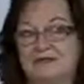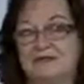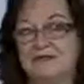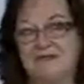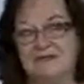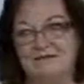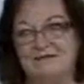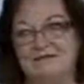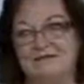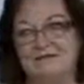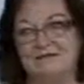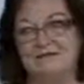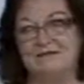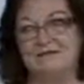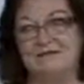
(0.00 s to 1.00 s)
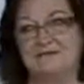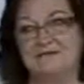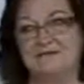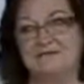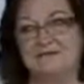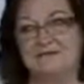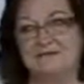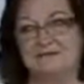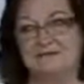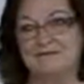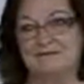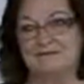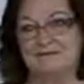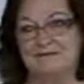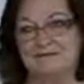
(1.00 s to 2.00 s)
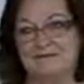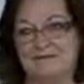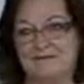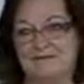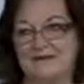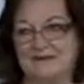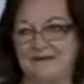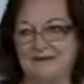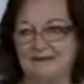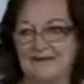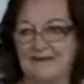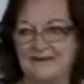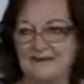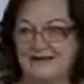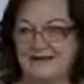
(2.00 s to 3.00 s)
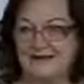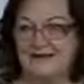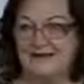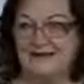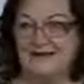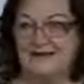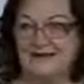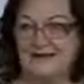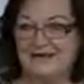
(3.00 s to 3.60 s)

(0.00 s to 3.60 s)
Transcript: No one is speaking in this clip.